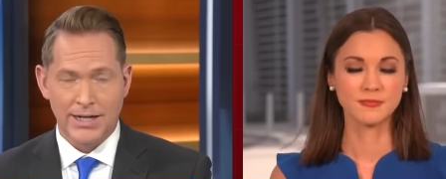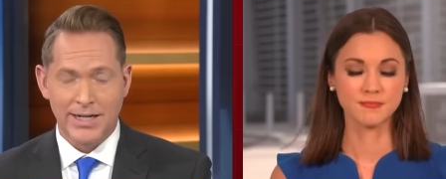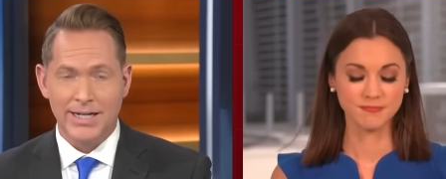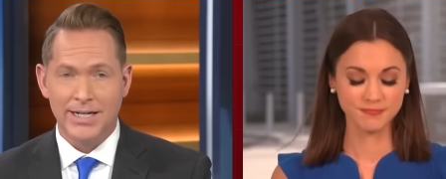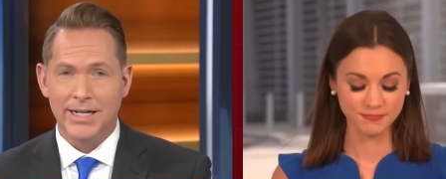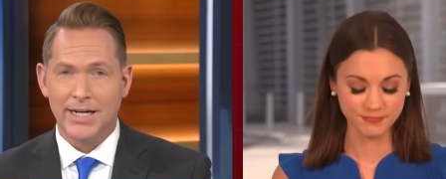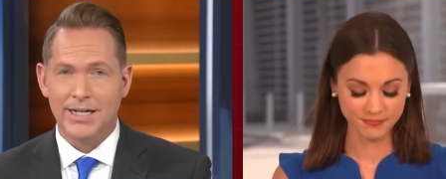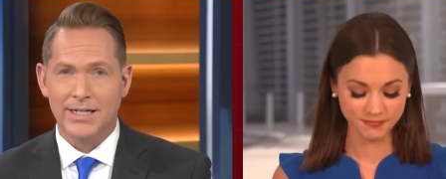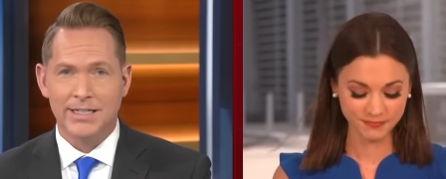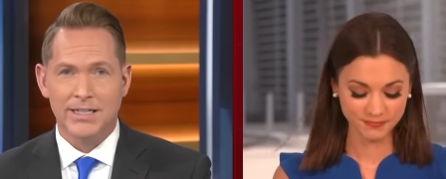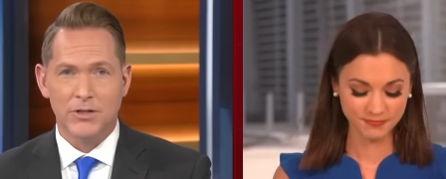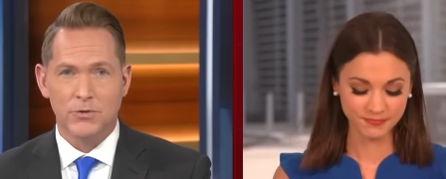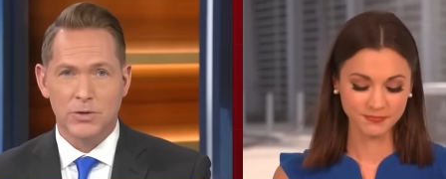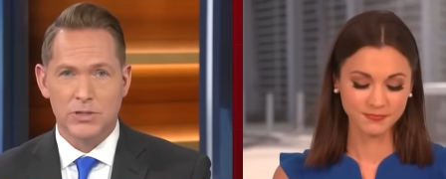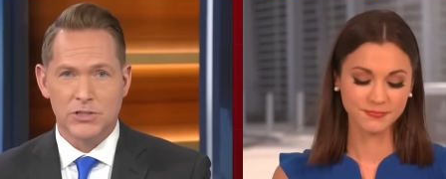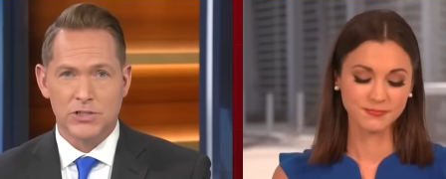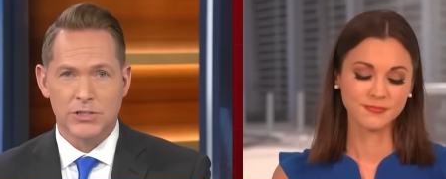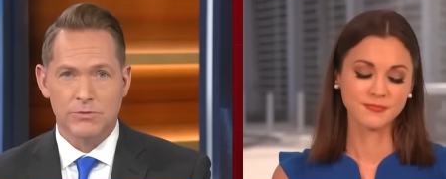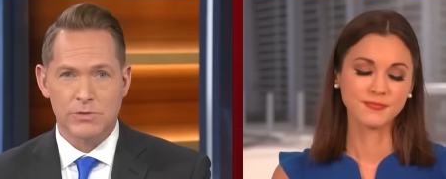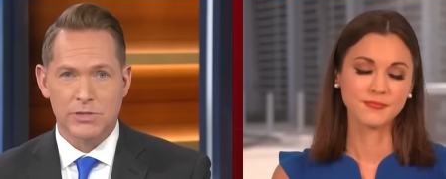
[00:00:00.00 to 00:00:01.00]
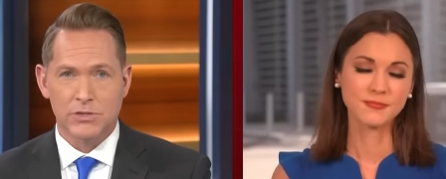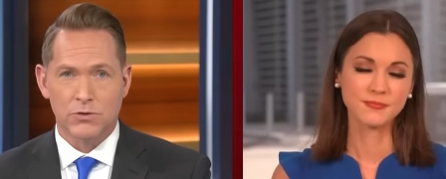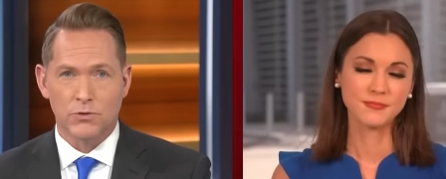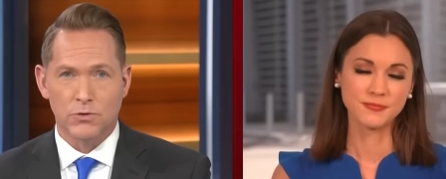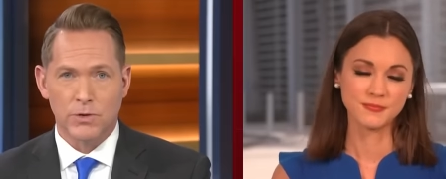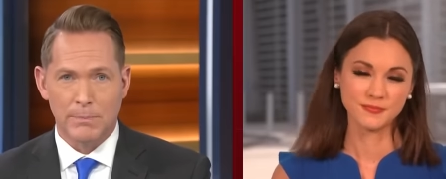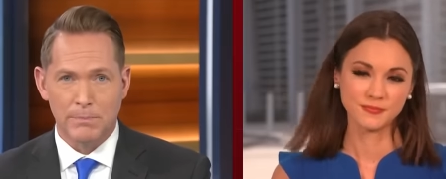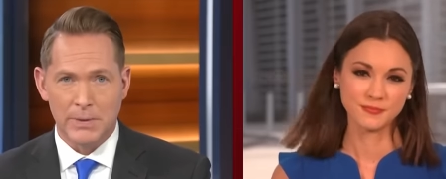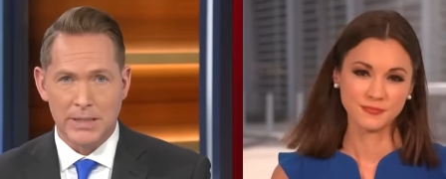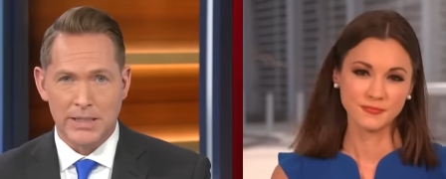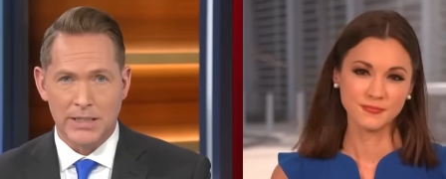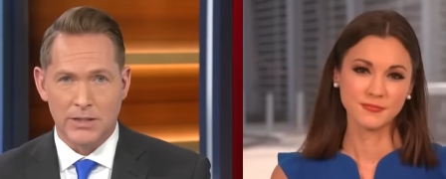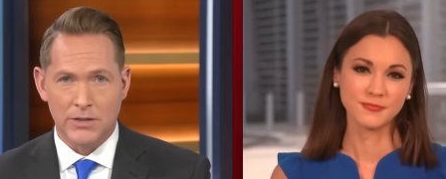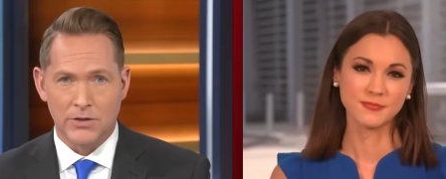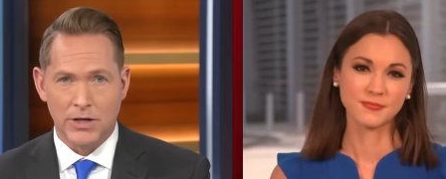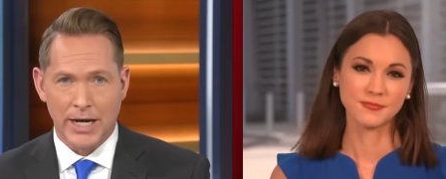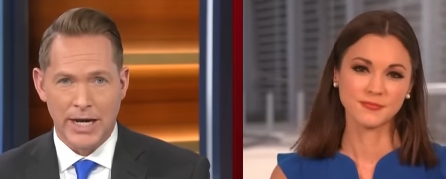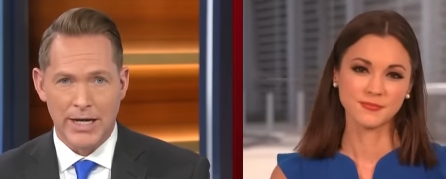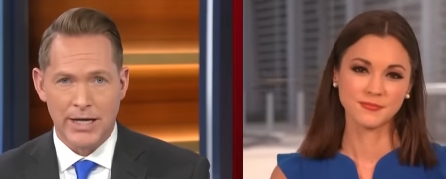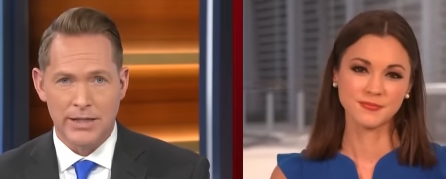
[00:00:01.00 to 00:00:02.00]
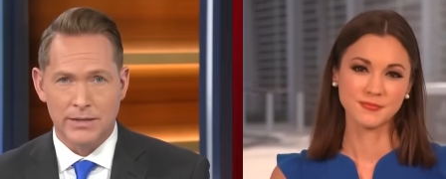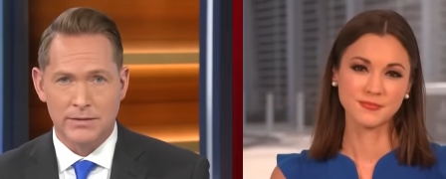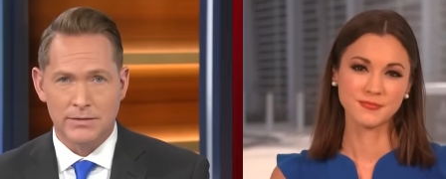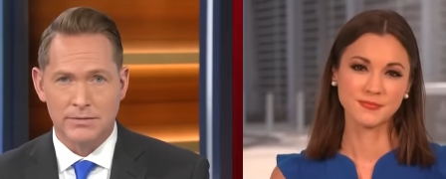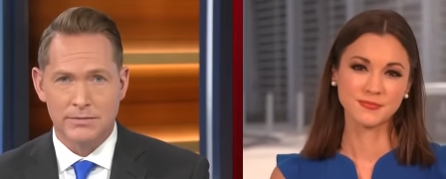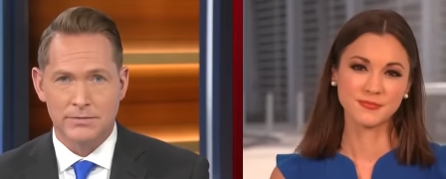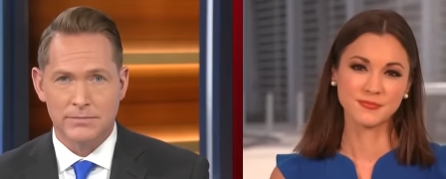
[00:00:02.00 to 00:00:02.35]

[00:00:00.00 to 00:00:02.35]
Speaker 1: Any idea what she was gripping in her hand?